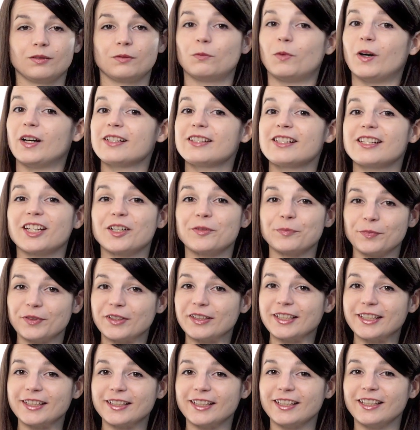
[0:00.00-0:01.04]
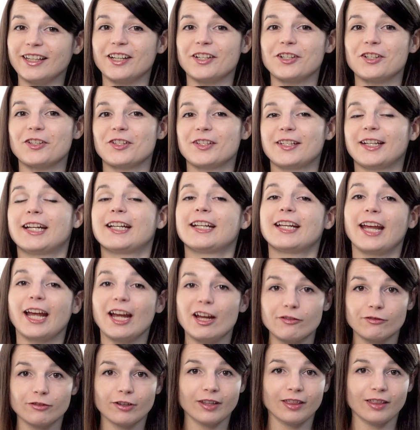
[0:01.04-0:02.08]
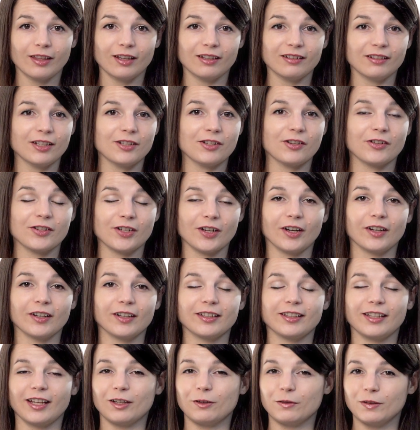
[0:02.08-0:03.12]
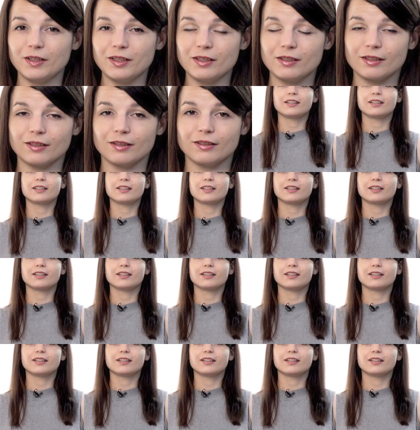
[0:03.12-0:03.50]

Want to completely understand everything in your target language?